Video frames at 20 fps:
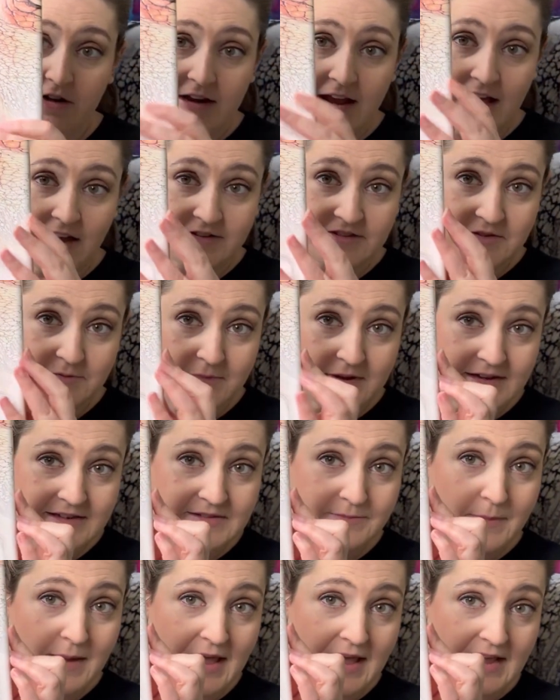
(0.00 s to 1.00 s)
how to mix
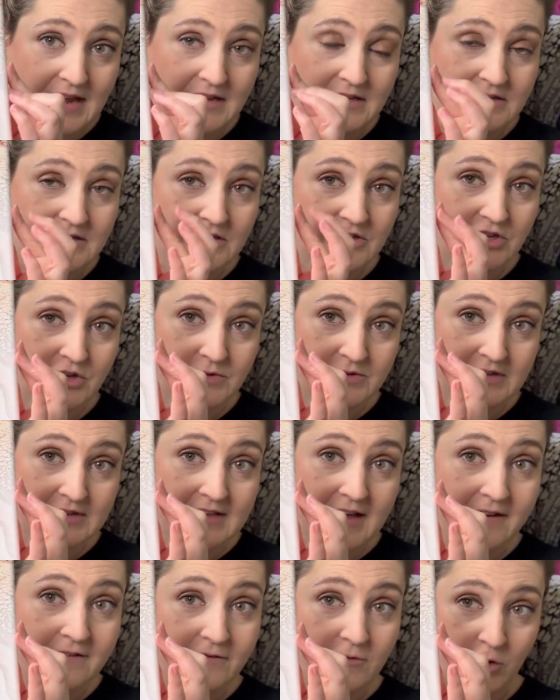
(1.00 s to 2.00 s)
paint using
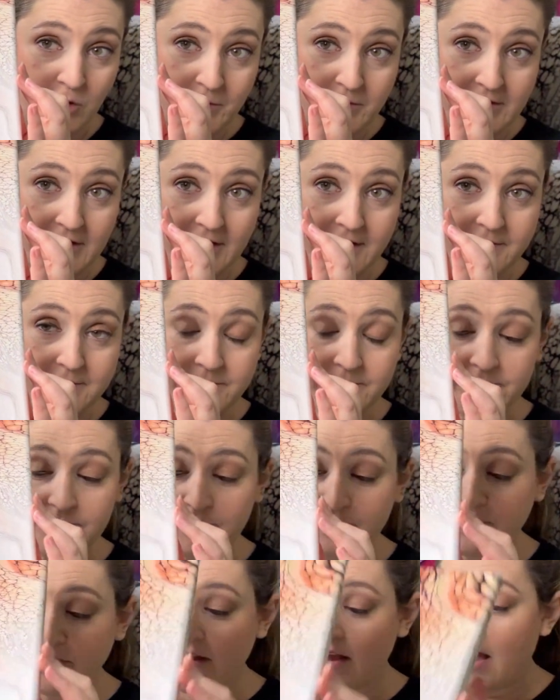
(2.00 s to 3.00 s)
that formula.
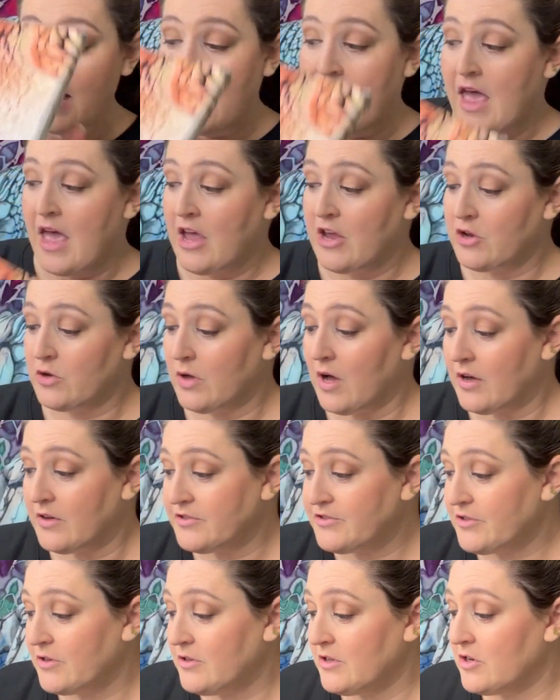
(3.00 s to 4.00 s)
You'll
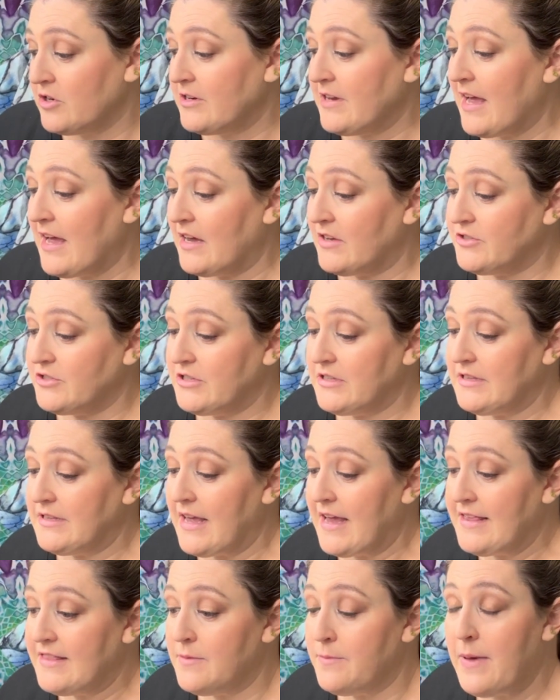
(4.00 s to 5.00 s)
also learn how to
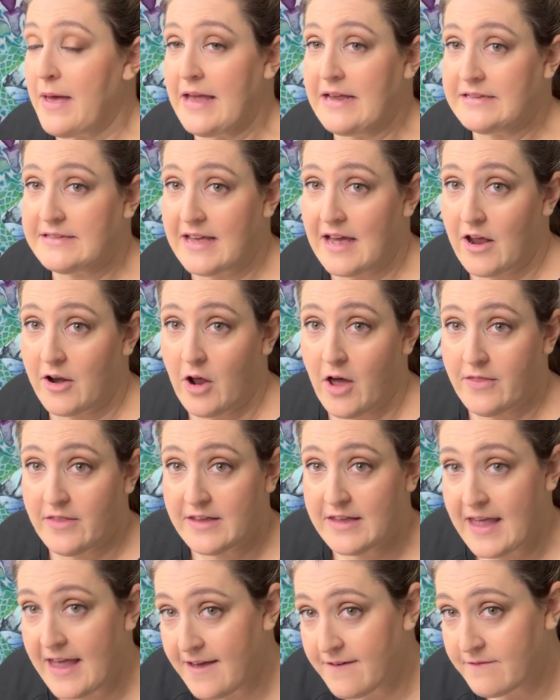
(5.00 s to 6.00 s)
lay the paint down on the
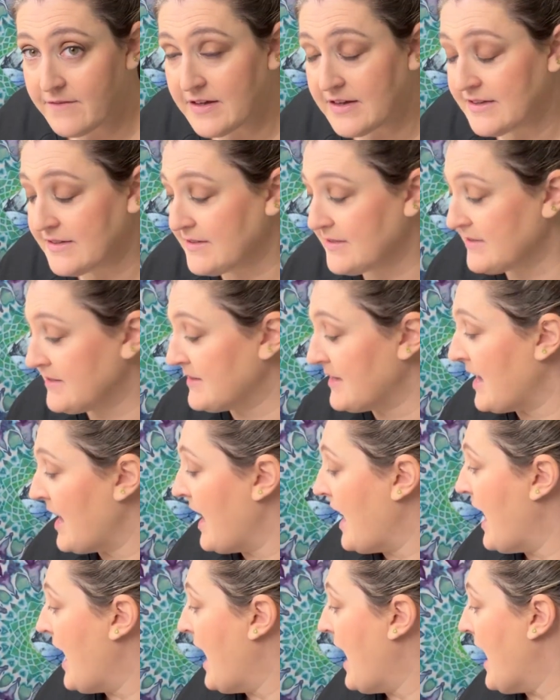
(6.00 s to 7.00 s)
canvas.
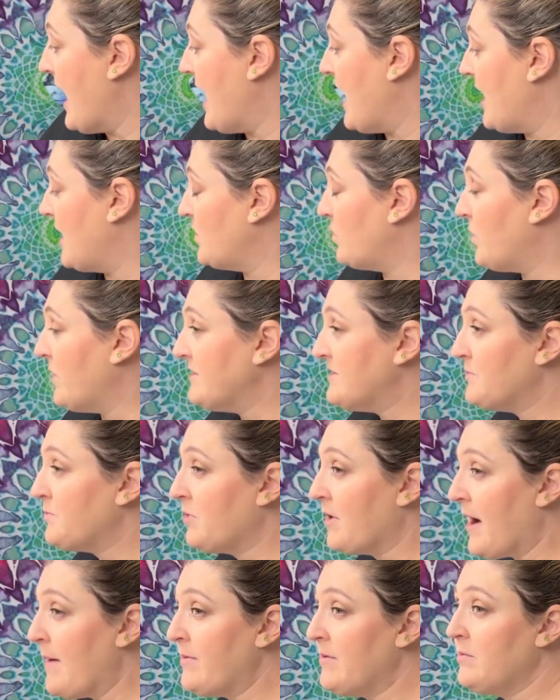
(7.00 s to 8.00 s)
And what's
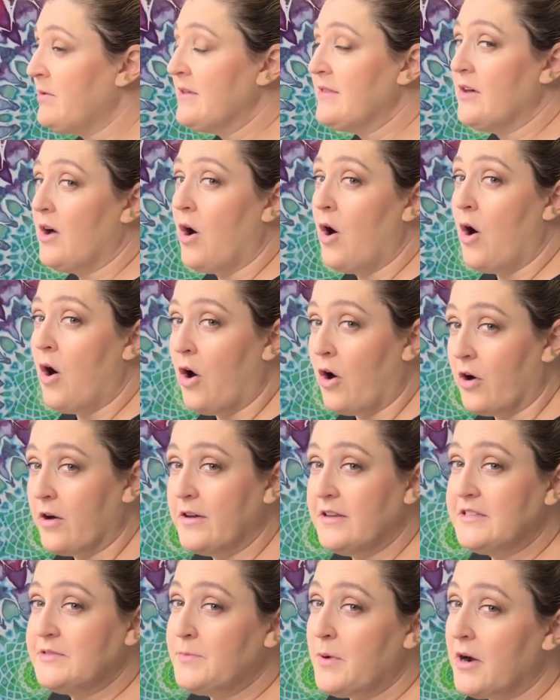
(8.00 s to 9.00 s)
probably the
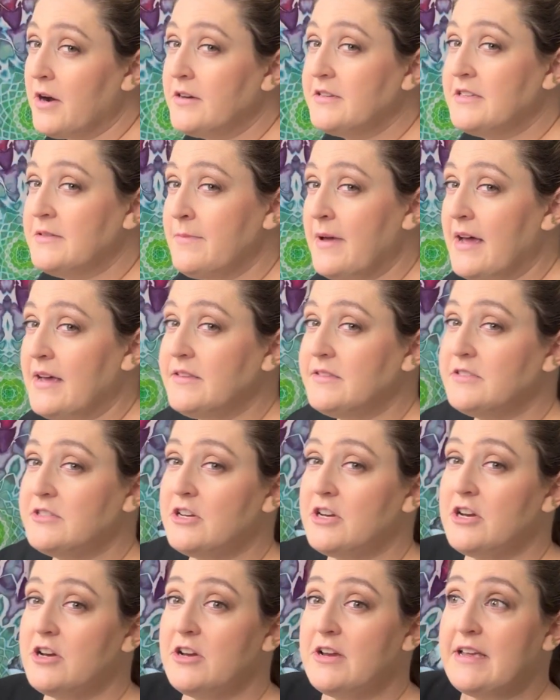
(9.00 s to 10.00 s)
hardest part to
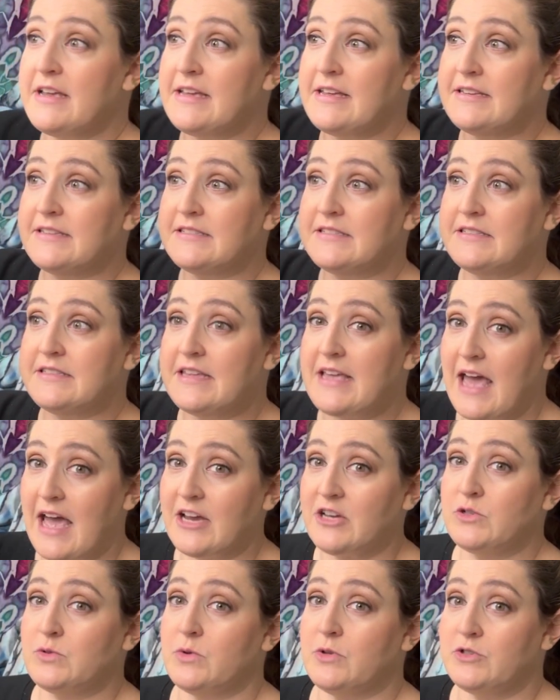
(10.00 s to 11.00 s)
master is the
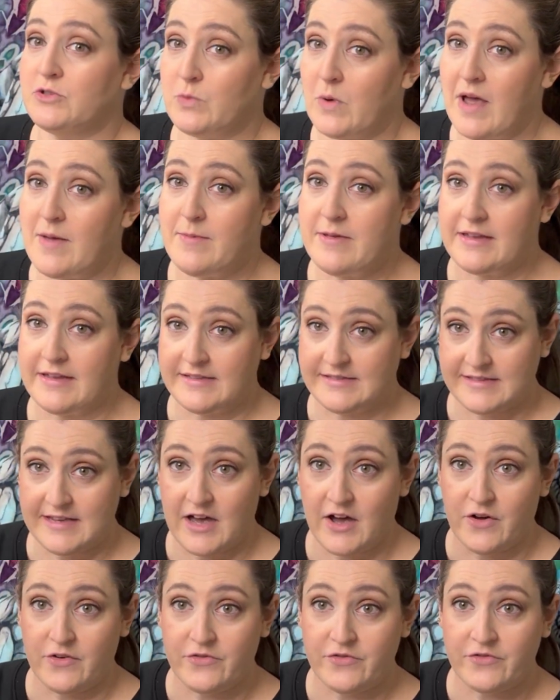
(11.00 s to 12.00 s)
actual swiping
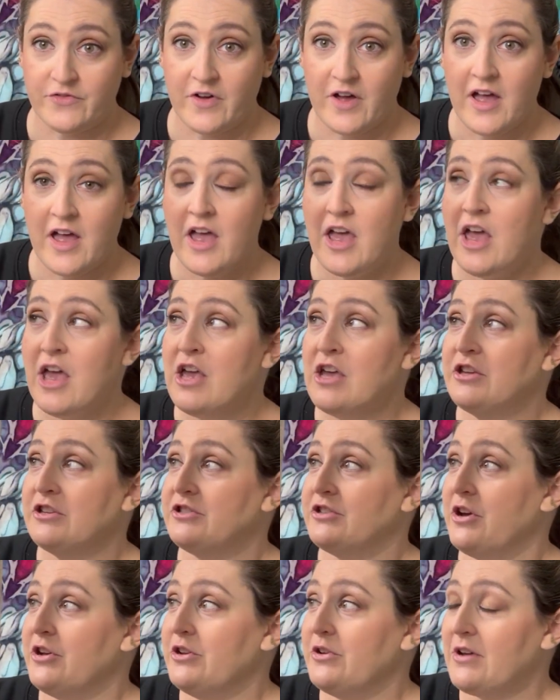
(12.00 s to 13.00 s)
itself.
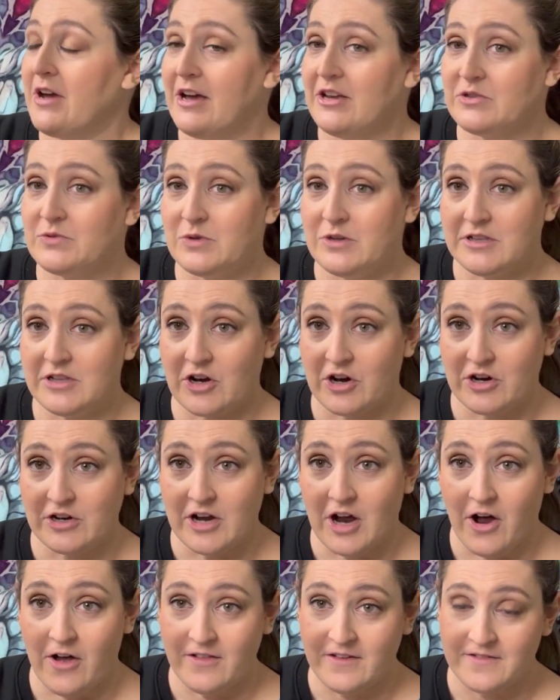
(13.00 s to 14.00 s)
So you guys will learn
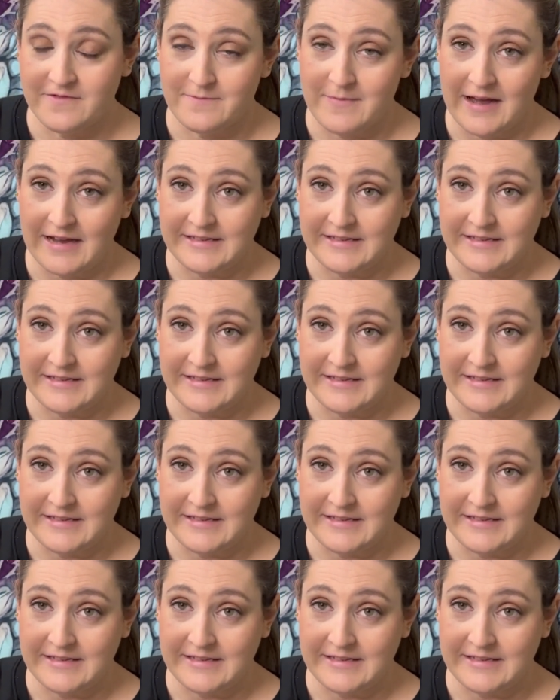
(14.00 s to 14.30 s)
all of my